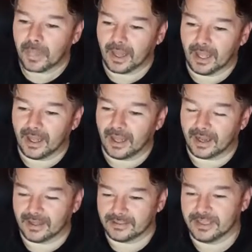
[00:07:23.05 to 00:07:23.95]
Uh,
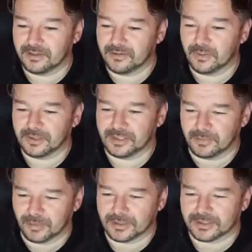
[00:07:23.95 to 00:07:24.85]
because as you notice, the
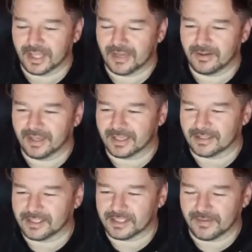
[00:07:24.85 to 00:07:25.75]
books have a, like a
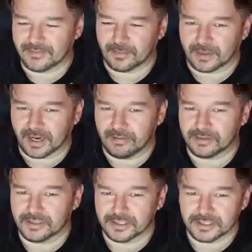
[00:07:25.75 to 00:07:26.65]
shift for
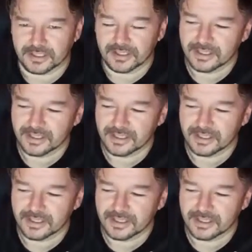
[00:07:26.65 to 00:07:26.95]
characters